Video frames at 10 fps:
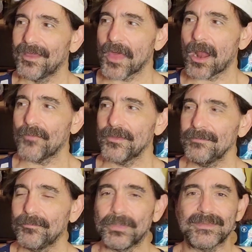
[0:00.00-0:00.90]
that
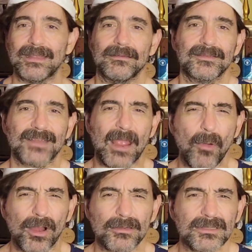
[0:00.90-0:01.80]
often, but then
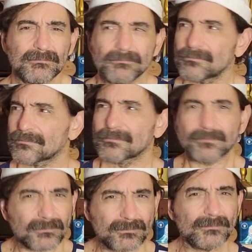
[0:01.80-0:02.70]
Skywalkers,
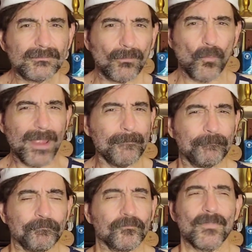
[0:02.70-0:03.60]
right?
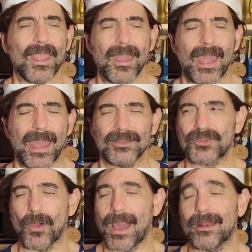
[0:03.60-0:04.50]

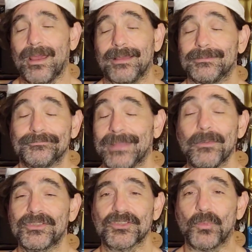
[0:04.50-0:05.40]
So it
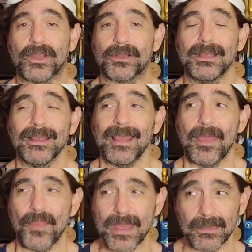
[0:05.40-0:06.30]
was just weird.
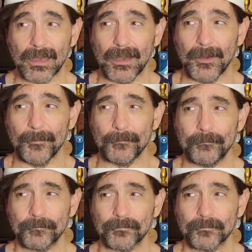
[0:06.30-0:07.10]
And then, I